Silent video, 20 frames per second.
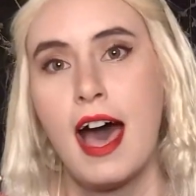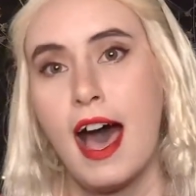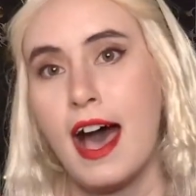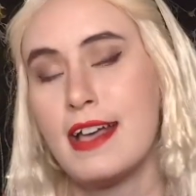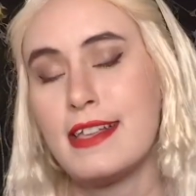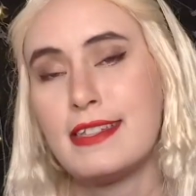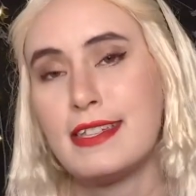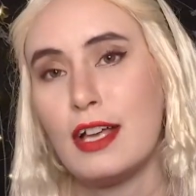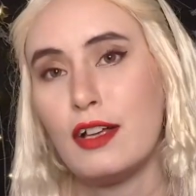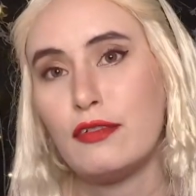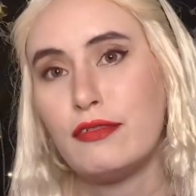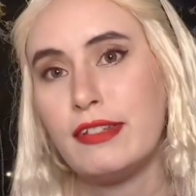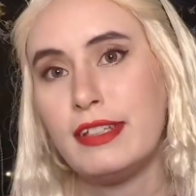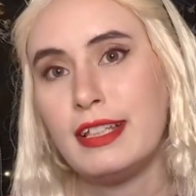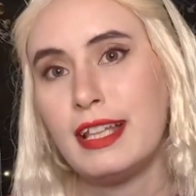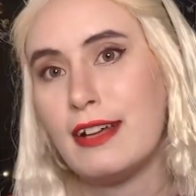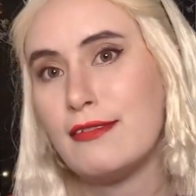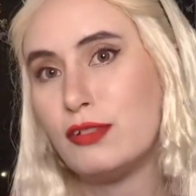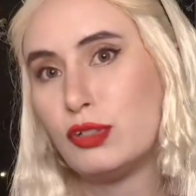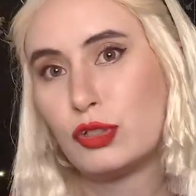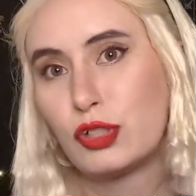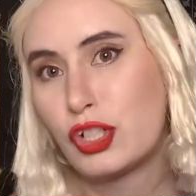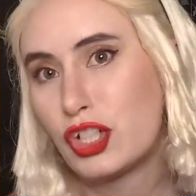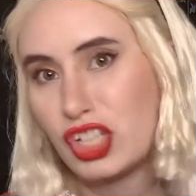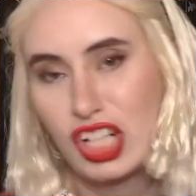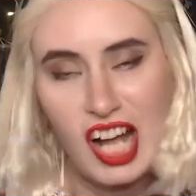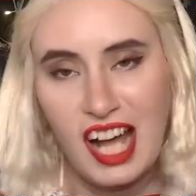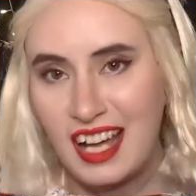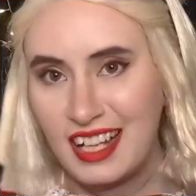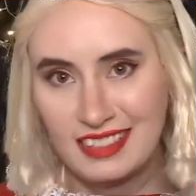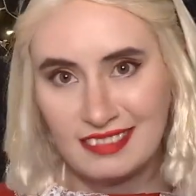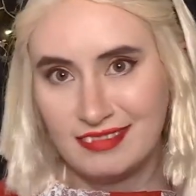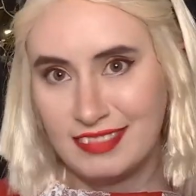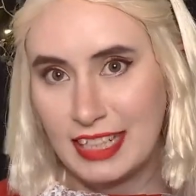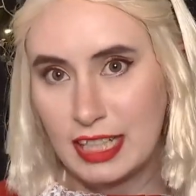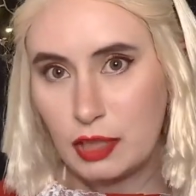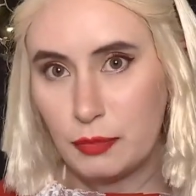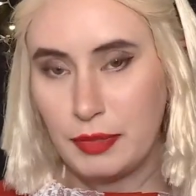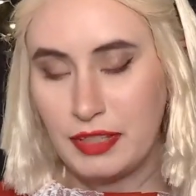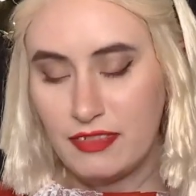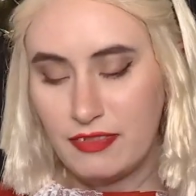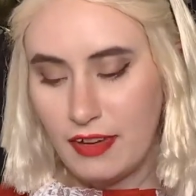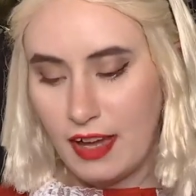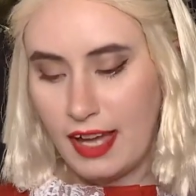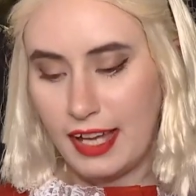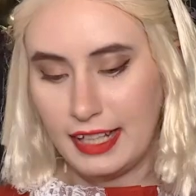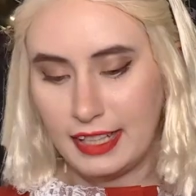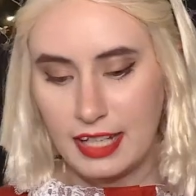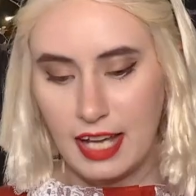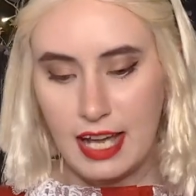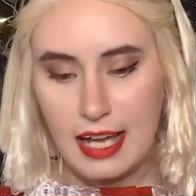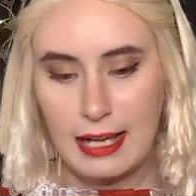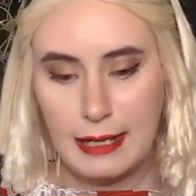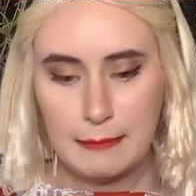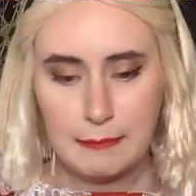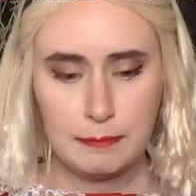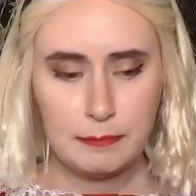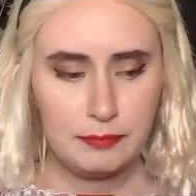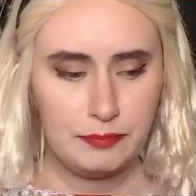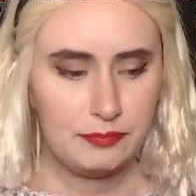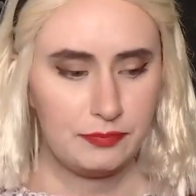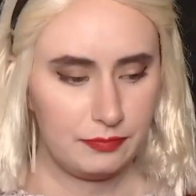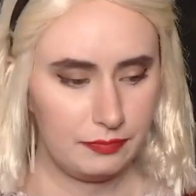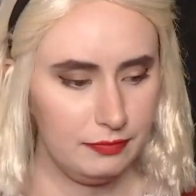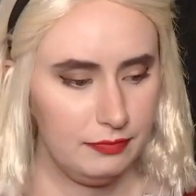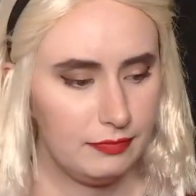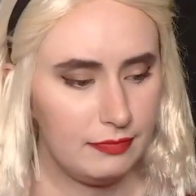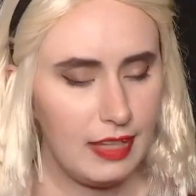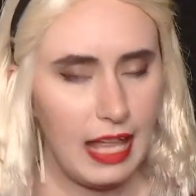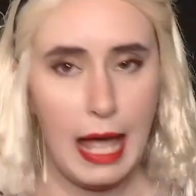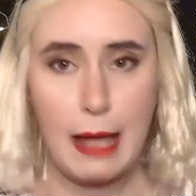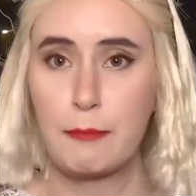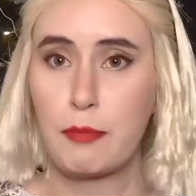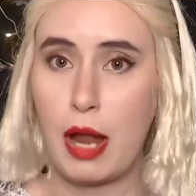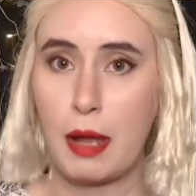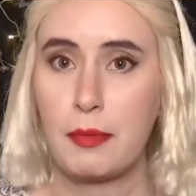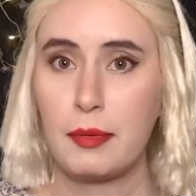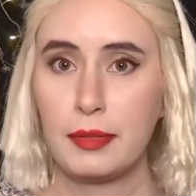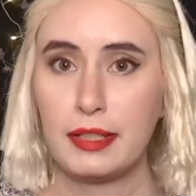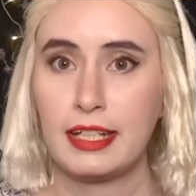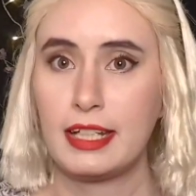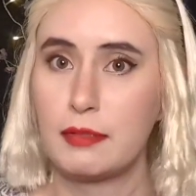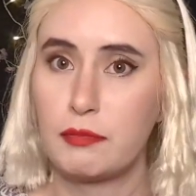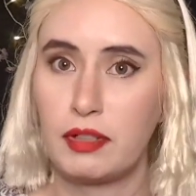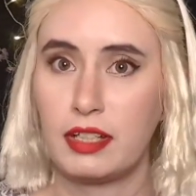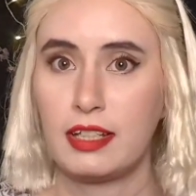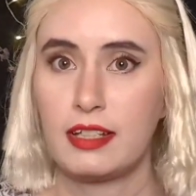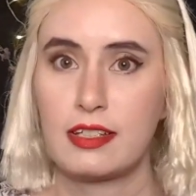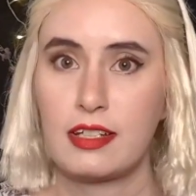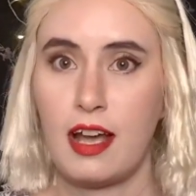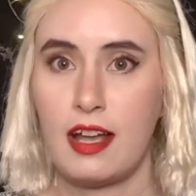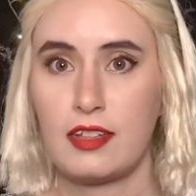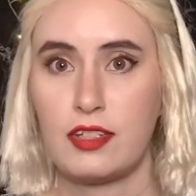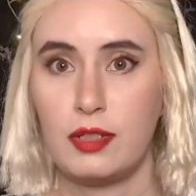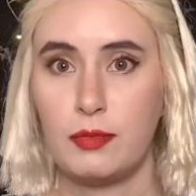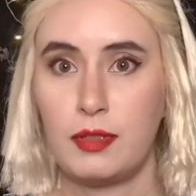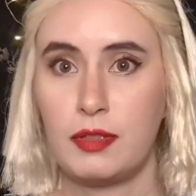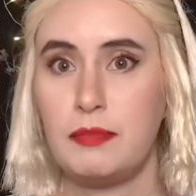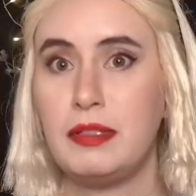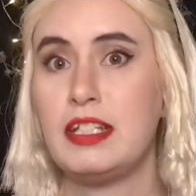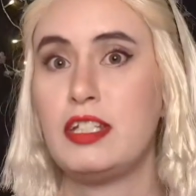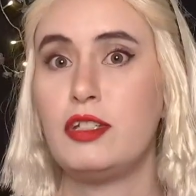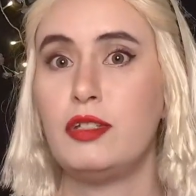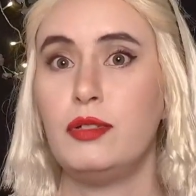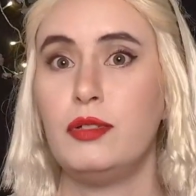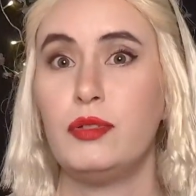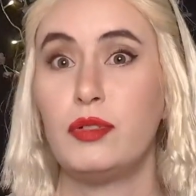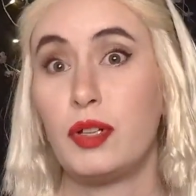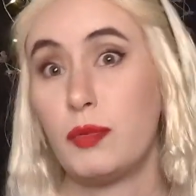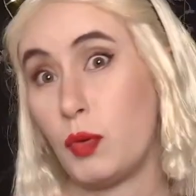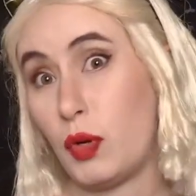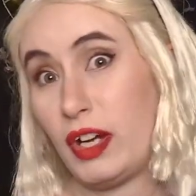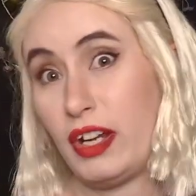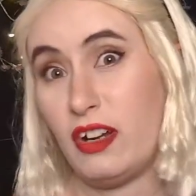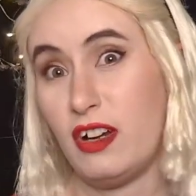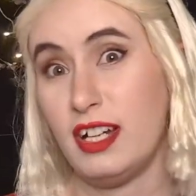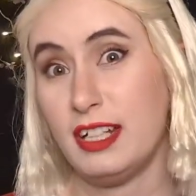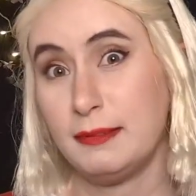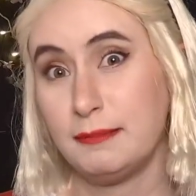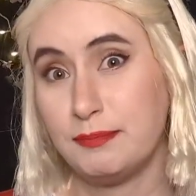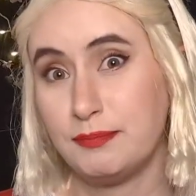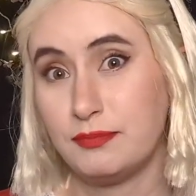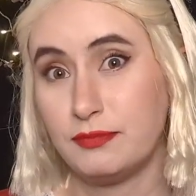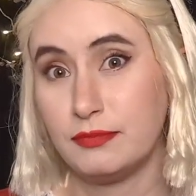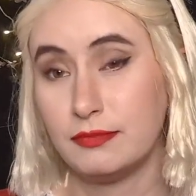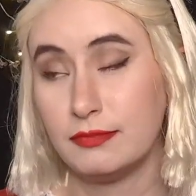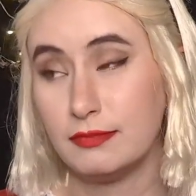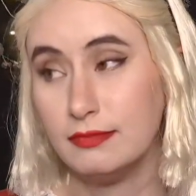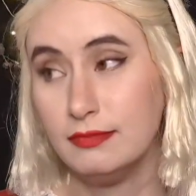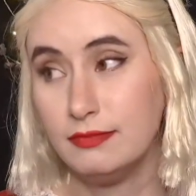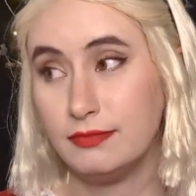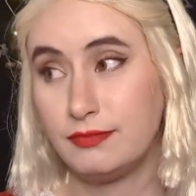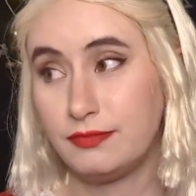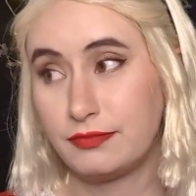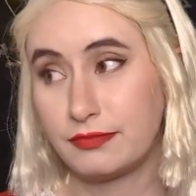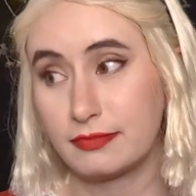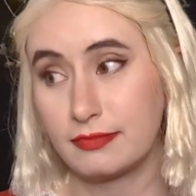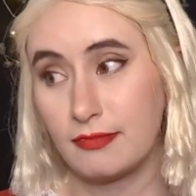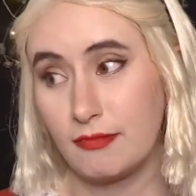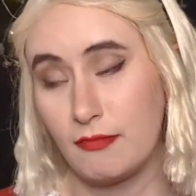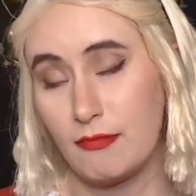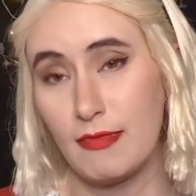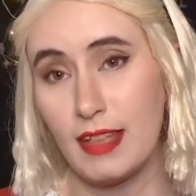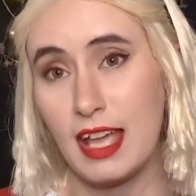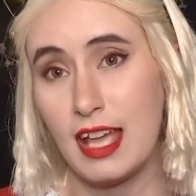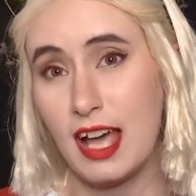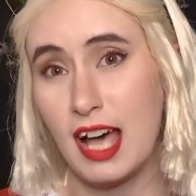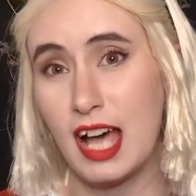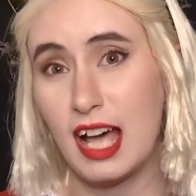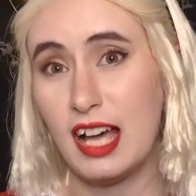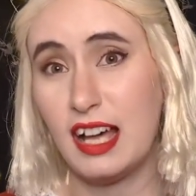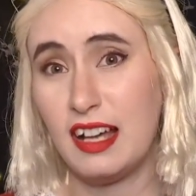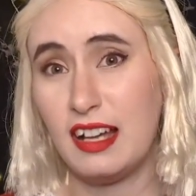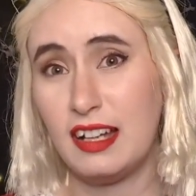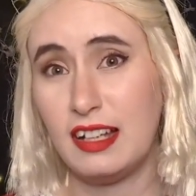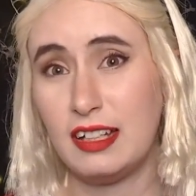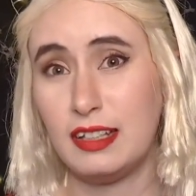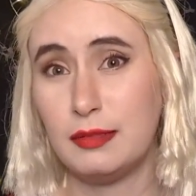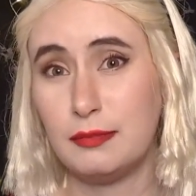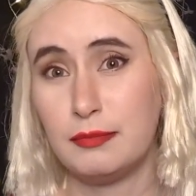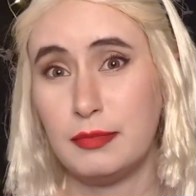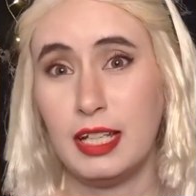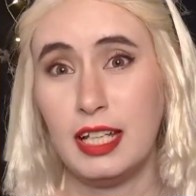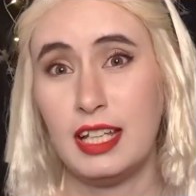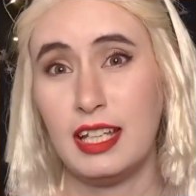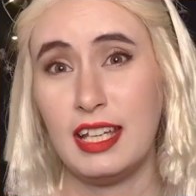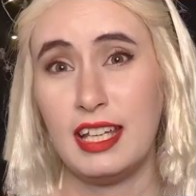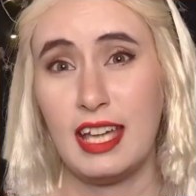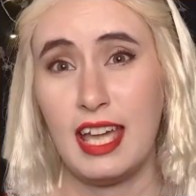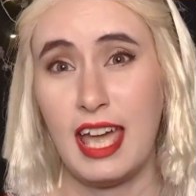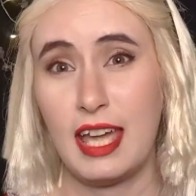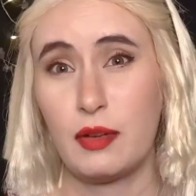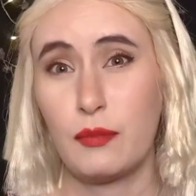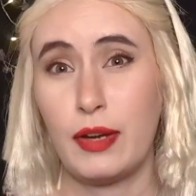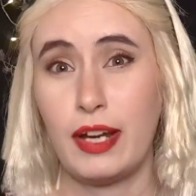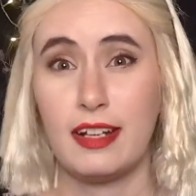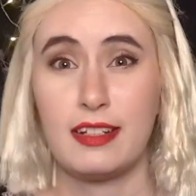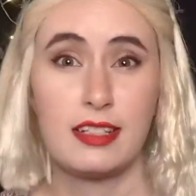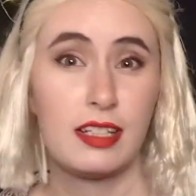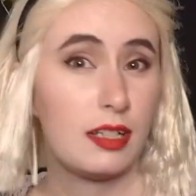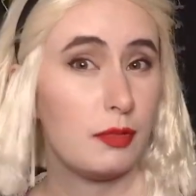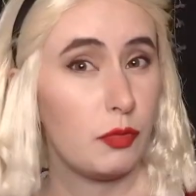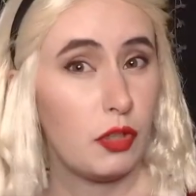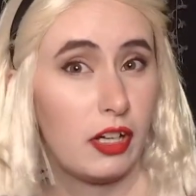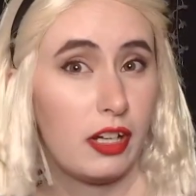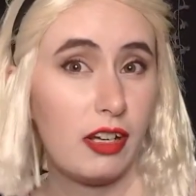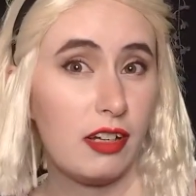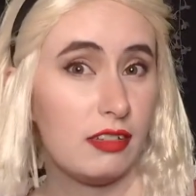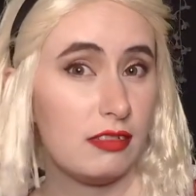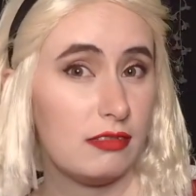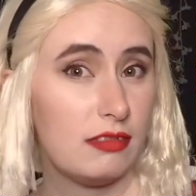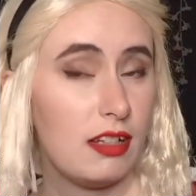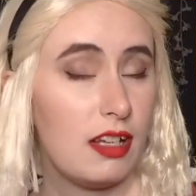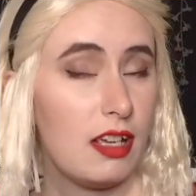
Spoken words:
a selfie level shot, it'll be fine. I'm probably gonna bring this costume with me to KomoriCon. And wear it to KomoriCon.